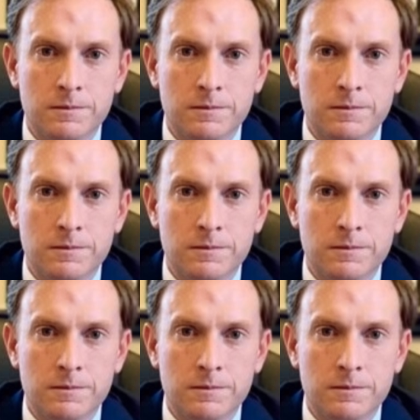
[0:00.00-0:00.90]
Yeah,
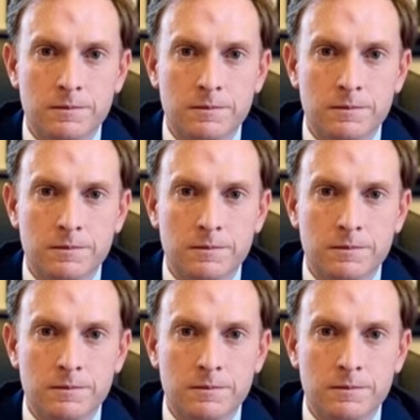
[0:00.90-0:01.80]
very much
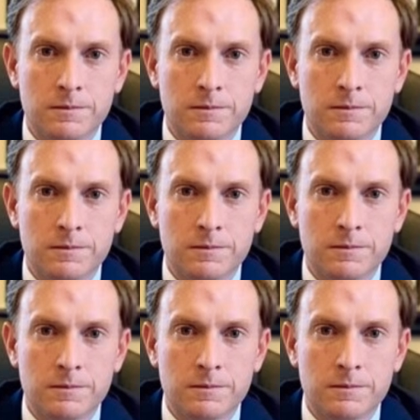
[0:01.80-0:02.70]
so, yeah.
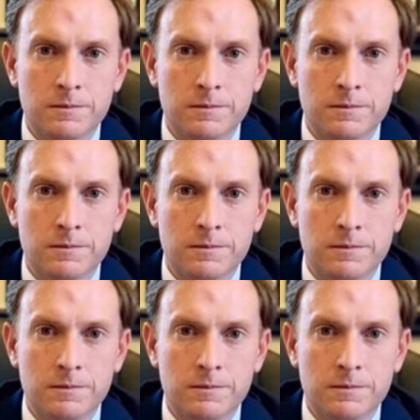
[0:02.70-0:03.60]

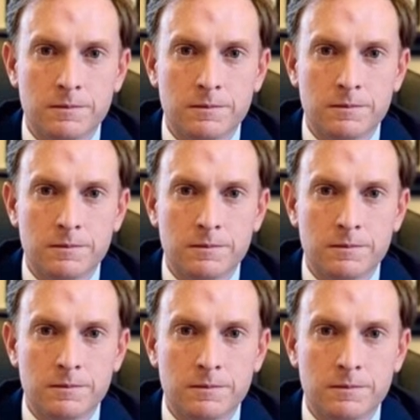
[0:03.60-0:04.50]
Except you don't get
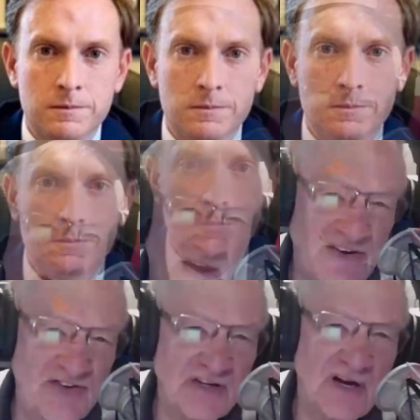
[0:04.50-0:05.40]
immediate
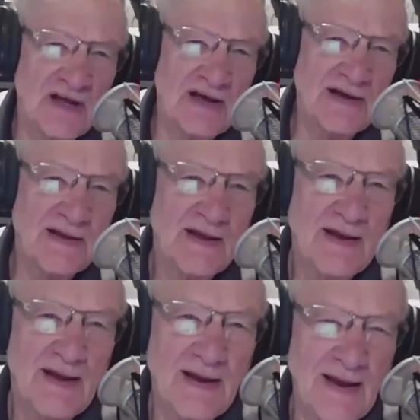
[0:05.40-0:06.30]
gratification.
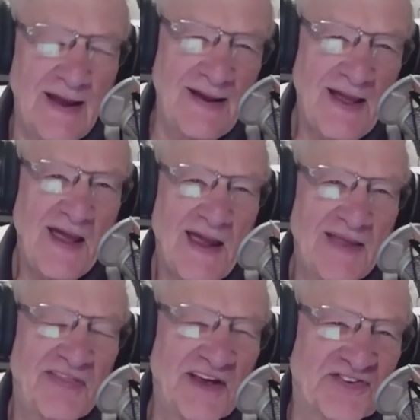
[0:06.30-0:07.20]
In
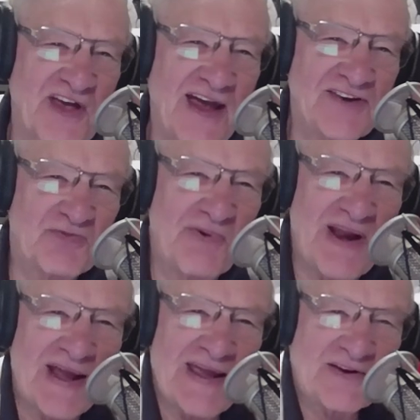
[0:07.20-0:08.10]
this case, we
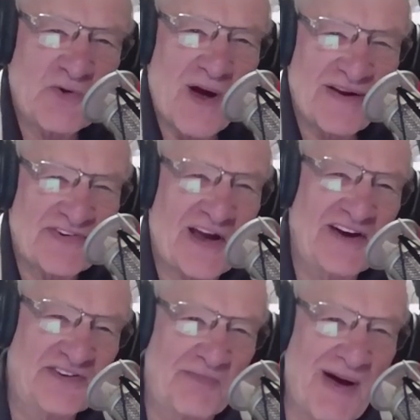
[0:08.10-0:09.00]
not get
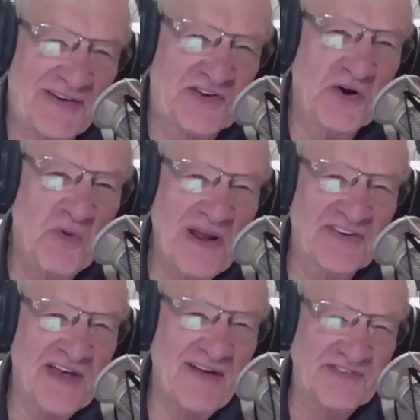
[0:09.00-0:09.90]
gratification about 2 weeks
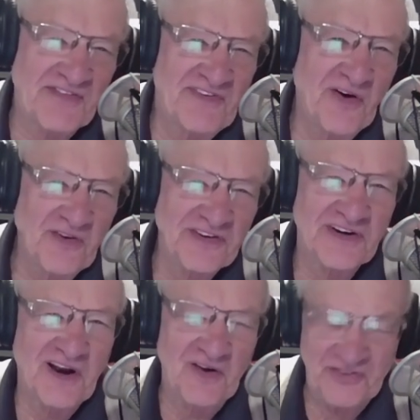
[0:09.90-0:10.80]
after voting
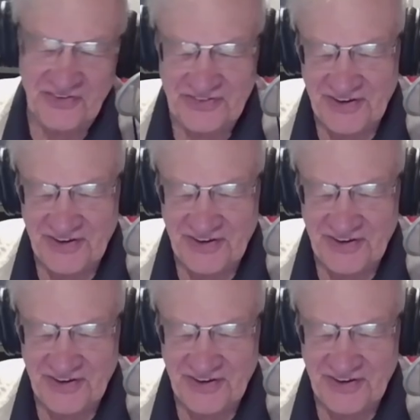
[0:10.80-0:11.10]
closes. So.